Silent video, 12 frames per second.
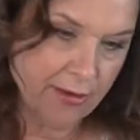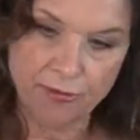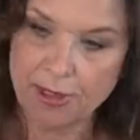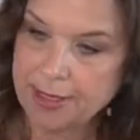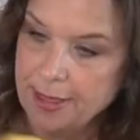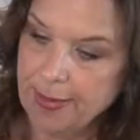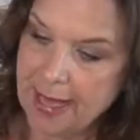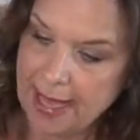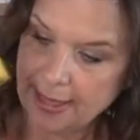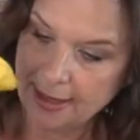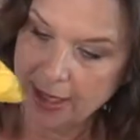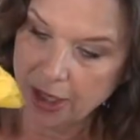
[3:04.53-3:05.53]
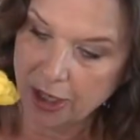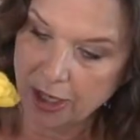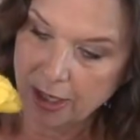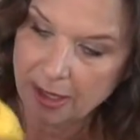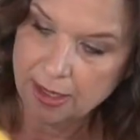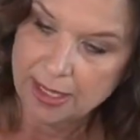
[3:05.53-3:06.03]
front to back here
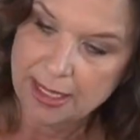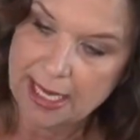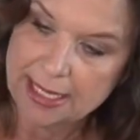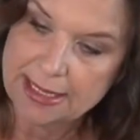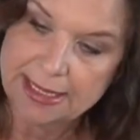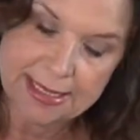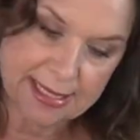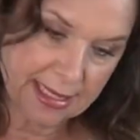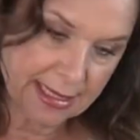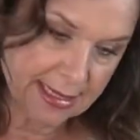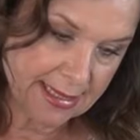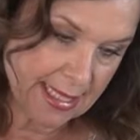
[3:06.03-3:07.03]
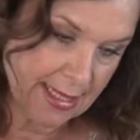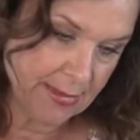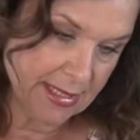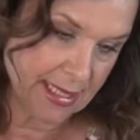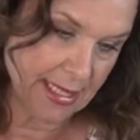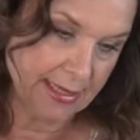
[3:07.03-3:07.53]
as I stick the
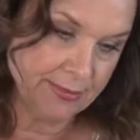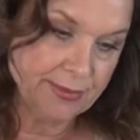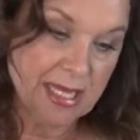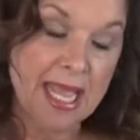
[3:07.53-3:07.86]
stems in.